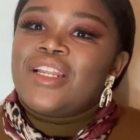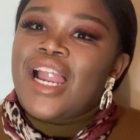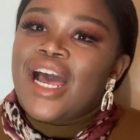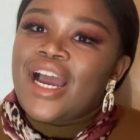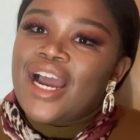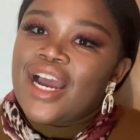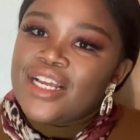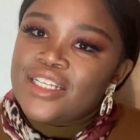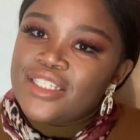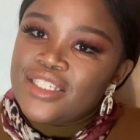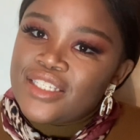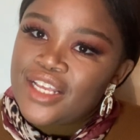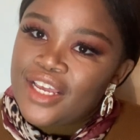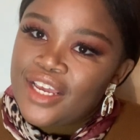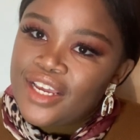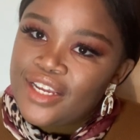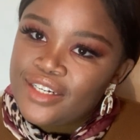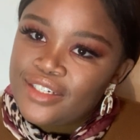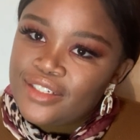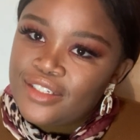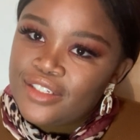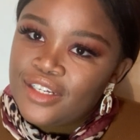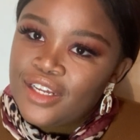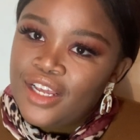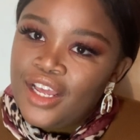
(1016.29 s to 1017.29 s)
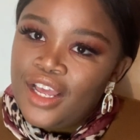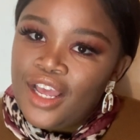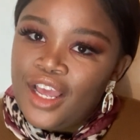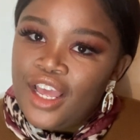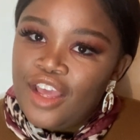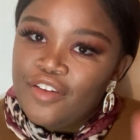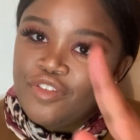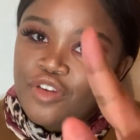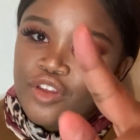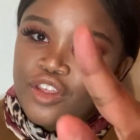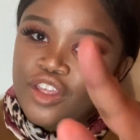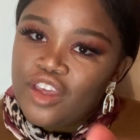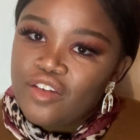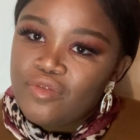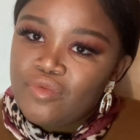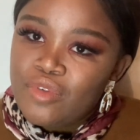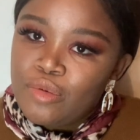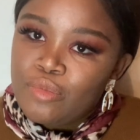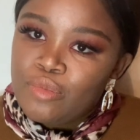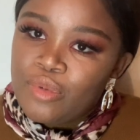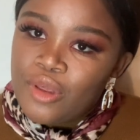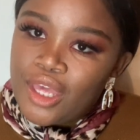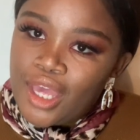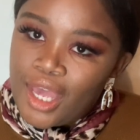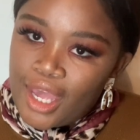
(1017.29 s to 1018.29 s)
Like I said, if you give me
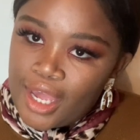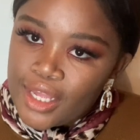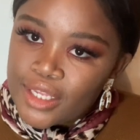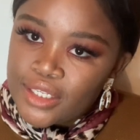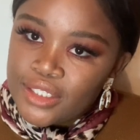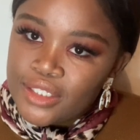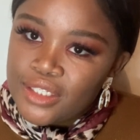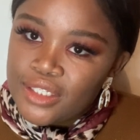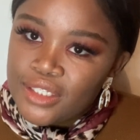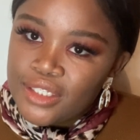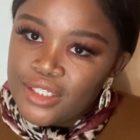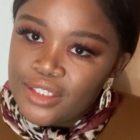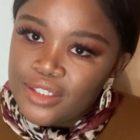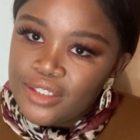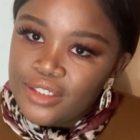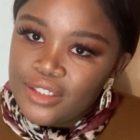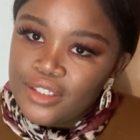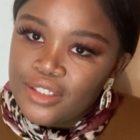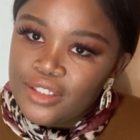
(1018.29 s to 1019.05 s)
BS,